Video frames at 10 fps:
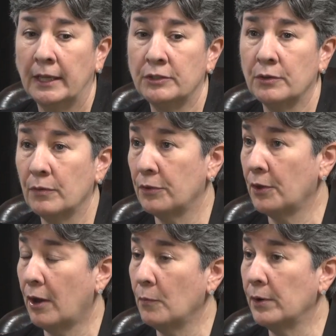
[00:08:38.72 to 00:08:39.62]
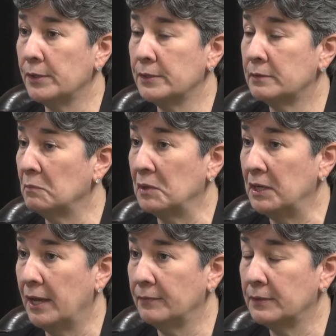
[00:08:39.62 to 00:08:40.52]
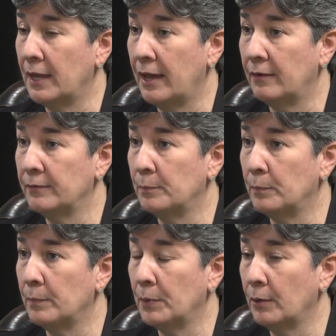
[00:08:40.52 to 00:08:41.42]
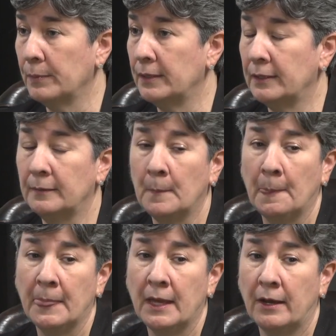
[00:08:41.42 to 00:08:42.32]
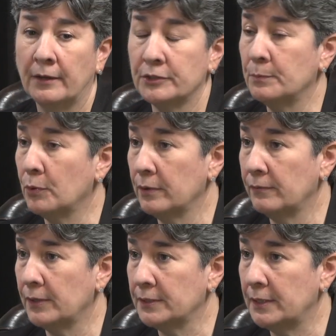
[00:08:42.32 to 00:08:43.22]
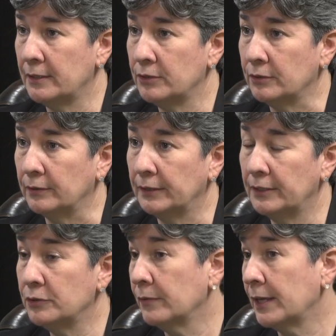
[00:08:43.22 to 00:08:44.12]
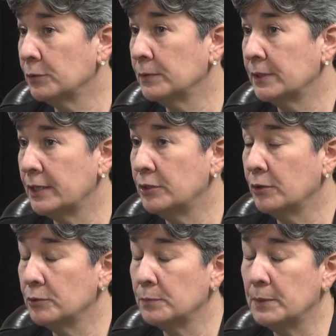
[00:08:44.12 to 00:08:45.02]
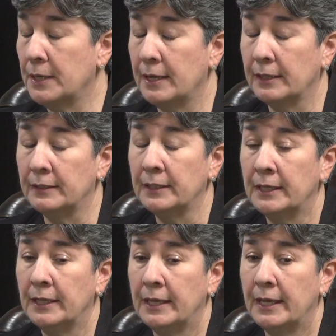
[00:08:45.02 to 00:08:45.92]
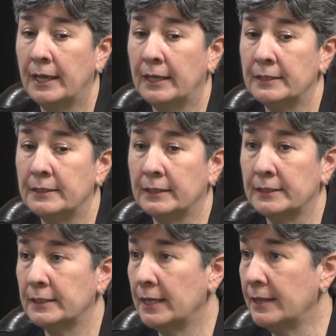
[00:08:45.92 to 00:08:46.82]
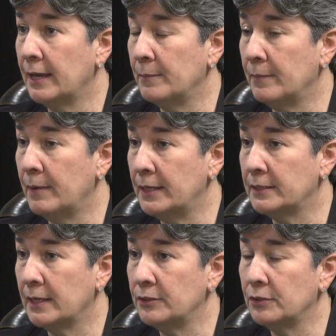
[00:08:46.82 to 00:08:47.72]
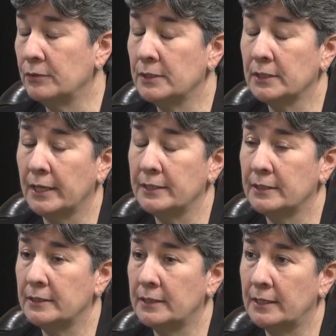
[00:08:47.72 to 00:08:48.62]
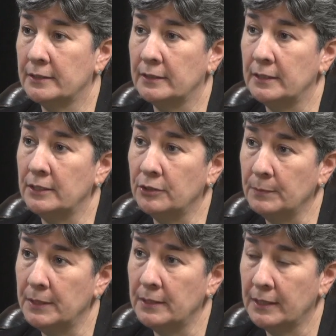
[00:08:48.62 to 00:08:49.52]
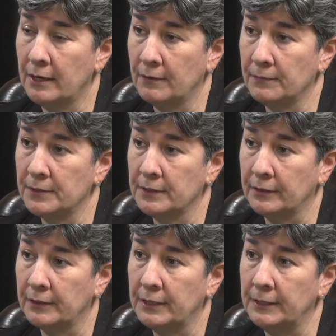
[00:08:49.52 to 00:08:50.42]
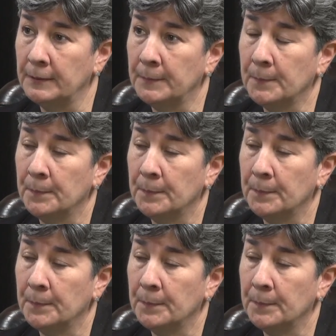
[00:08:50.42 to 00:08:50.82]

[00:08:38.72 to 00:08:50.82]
And so the thought was they'd have to have permanent uh, supportive residential. And so that's what St. Joe's began. And uh, today, that main center is licensed as an intermediate care facility.